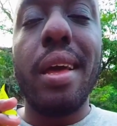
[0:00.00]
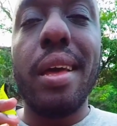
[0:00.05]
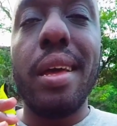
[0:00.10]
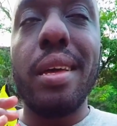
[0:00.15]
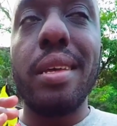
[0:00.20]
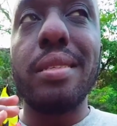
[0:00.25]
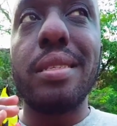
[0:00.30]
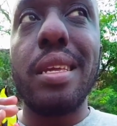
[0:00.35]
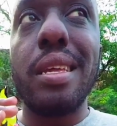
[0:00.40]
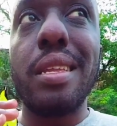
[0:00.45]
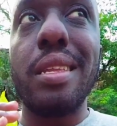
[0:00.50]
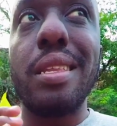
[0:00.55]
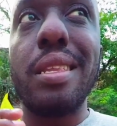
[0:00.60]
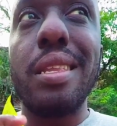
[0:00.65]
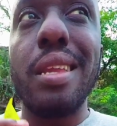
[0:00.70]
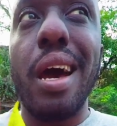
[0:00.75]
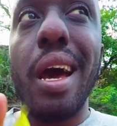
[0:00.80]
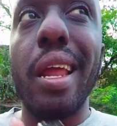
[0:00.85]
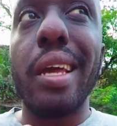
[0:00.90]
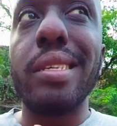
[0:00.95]
is
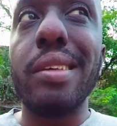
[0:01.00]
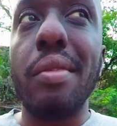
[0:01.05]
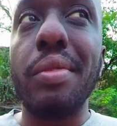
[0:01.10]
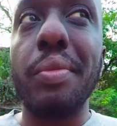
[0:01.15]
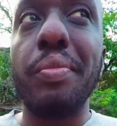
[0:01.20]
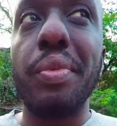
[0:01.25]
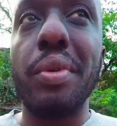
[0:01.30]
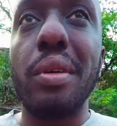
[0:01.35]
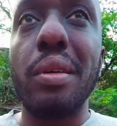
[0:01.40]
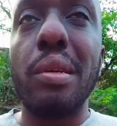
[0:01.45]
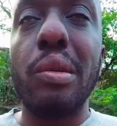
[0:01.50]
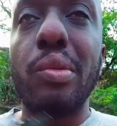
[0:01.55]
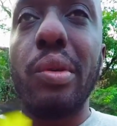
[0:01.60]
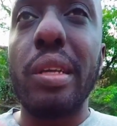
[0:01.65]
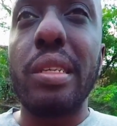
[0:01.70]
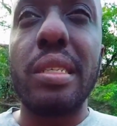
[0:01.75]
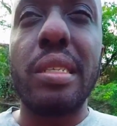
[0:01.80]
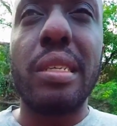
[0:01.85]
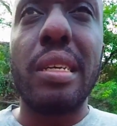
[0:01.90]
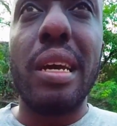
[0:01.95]
not acceptable,
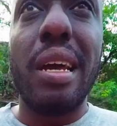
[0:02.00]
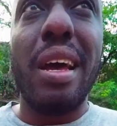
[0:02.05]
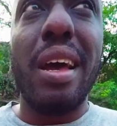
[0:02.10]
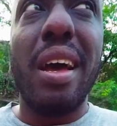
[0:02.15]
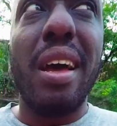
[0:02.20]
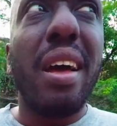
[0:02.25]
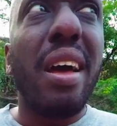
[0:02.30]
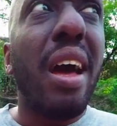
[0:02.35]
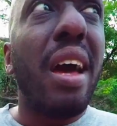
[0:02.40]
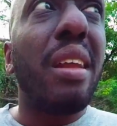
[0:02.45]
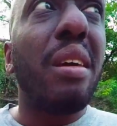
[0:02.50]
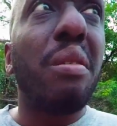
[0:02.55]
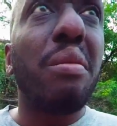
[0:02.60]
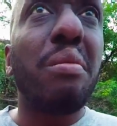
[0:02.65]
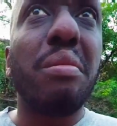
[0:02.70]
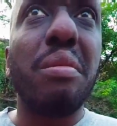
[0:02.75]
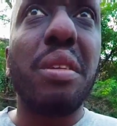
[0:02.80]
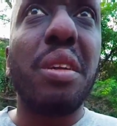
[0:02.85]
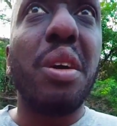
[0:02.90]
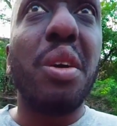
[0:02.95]
which I
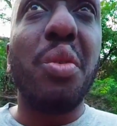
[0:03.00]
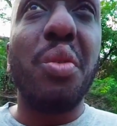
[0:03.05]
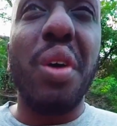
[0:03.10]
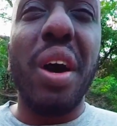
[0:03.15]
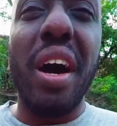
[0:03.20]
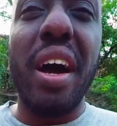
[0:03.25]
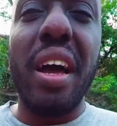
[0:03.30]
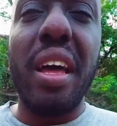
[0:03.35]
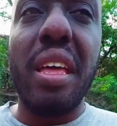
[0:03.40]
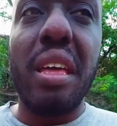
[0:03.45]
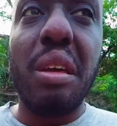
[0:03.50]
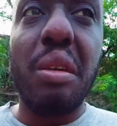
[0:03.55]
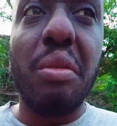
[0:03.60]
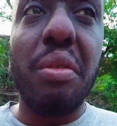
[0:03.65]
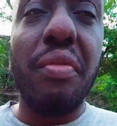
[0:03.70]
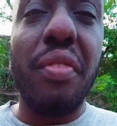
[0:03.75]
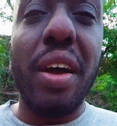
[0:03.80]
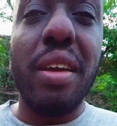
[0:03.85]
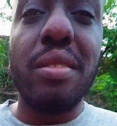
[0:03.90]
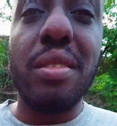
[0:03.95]
don't know why you
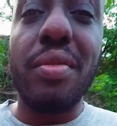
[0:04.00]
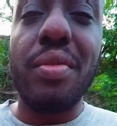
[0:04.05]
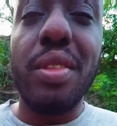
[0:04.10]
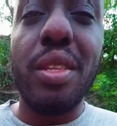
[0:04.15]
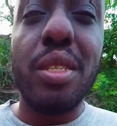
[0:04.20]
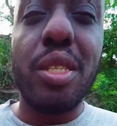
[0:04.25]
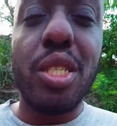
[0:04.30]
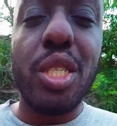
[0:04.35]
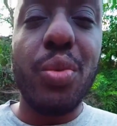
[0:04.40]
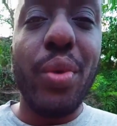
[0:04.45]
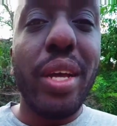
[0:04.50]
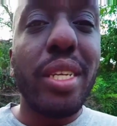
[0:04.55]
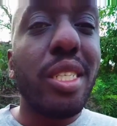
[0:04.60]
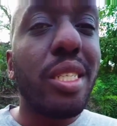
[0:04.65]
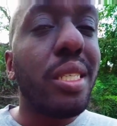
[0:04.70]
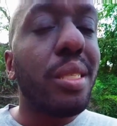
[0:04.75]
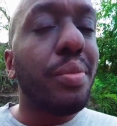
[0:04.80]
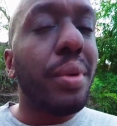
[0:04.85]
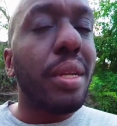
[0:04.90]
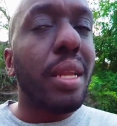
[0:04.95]
would find yourself in those
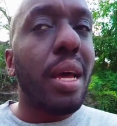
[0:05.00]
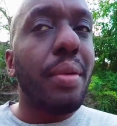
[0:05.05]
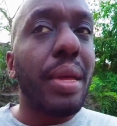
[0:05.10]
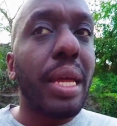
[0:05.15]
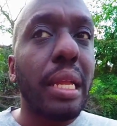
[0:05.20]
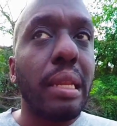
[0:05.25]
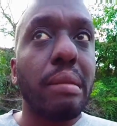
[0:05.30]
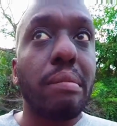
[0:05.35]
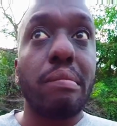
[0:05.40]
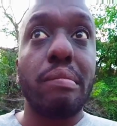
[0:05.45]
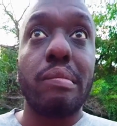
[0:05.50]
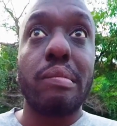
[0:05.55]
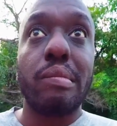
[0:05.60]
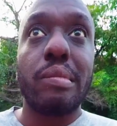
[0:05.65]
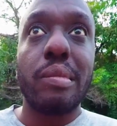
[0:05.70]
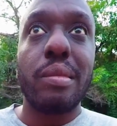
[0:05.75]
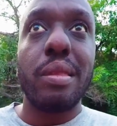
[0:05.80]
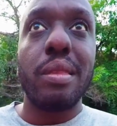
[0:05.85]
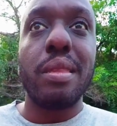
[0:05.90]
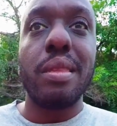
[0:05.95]
situations, but I mean,
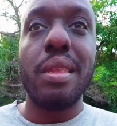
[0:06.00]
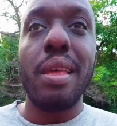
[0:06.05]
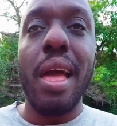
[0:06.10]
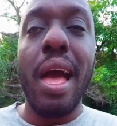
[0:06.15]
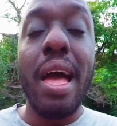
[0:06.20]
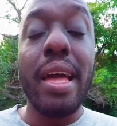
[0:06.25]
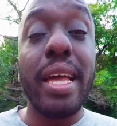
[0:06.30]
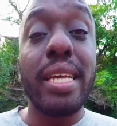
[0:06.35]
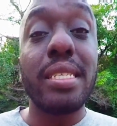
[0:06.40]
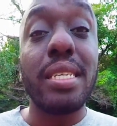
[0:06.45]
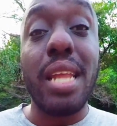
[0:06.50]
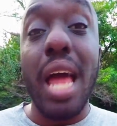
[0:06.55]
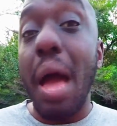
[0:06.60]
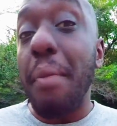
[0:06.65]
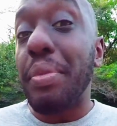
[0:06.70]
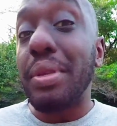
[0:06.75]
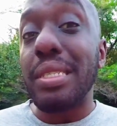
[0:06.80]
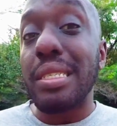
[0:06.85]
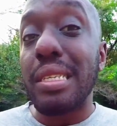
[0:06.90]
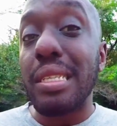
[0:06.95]
I guess it
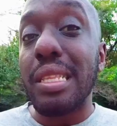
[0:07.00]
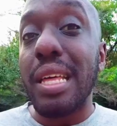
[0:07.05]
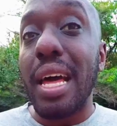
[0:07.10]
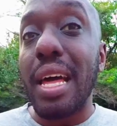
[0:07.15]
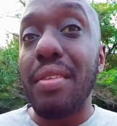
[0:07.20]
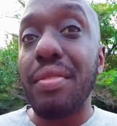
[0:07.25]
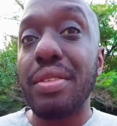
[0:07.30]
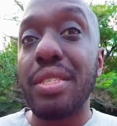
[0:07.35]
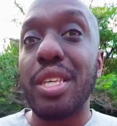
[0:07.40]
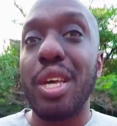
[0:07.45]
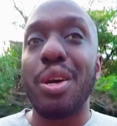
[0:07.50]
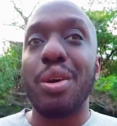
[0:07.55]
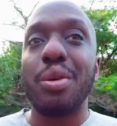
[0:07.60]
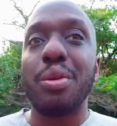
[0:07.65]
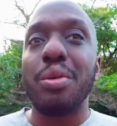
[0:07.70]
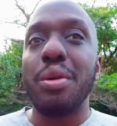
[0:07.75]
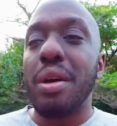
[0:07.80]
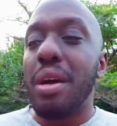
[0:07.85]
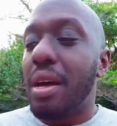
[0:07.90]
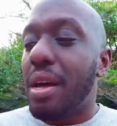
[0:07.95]
happens in life,
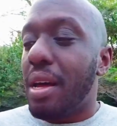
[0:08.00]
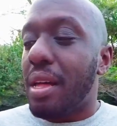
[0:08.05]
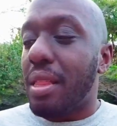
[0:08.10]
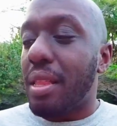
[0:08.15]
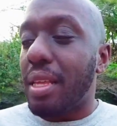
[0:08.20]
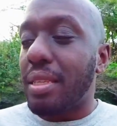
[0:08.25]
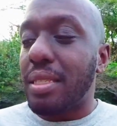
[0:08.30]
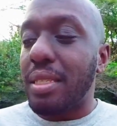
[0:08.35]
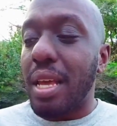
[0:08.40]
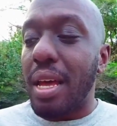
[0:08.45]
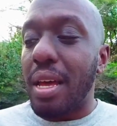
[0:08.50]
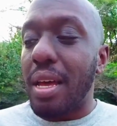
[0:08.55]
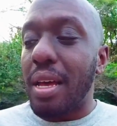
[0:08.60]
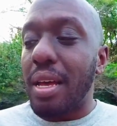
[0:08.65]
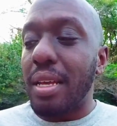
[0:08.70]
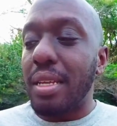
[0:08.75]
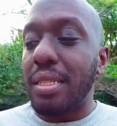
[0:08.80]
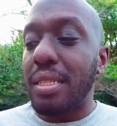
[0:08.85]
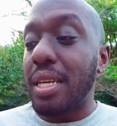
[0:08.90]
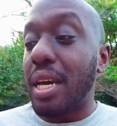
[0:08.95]
so let's
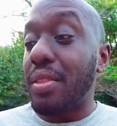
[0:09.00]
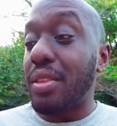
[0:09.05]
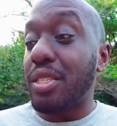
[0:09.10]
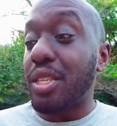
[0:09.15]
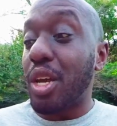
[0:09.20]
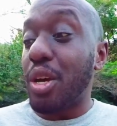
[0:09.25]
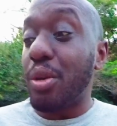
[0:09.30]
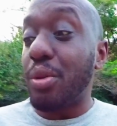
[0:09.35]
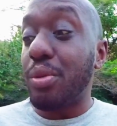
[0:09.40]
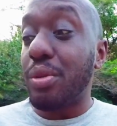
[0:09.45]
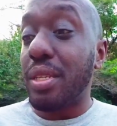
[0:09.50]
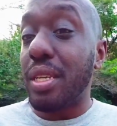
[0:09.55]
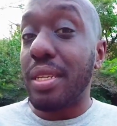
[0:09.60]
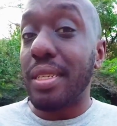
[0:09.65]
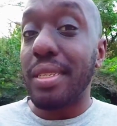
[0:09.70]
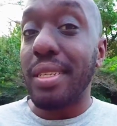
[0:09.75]
see how this goes.